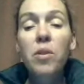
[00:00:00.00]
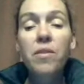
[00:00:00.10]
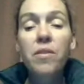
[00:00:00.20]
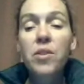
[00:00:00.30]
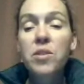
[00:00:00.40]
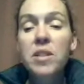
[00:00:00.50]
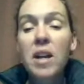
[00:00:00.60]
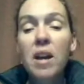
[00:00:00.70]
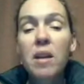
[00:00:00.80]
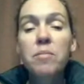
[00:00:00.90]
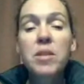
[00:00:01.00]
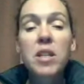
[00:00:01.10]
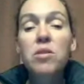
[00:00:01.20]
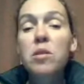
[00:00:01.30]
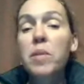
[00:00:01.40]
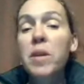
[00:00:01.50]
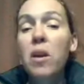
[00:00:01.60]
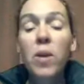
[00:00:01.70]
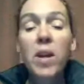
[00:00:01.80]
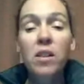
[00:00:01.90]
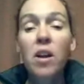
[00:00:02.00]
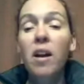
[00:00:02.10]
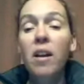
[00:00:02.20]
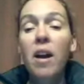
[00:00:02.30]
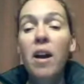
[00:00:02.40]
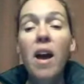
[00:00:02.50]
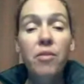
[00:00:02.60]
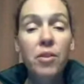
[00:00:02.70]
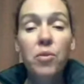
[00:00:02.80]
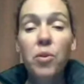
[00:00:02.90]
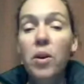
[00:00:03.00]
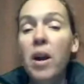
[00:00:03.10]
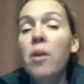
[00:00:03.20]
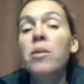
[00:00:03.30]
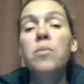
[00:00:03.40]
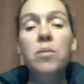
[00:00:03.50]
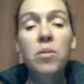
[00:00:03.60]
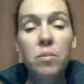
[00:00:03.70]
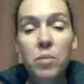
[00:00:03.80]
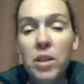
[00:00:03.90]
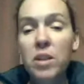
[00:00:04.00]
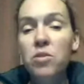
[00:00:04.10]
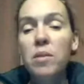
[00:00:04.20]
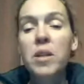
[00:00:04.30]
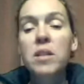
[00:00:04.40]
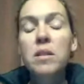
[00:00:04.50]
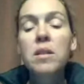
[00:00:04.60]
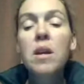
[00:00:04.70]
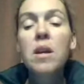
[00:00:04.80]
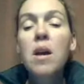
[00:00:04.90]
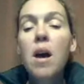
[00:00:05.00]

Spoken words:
both of those times, it used to be a week long. Every 4 hours, we were doing breathing treatments.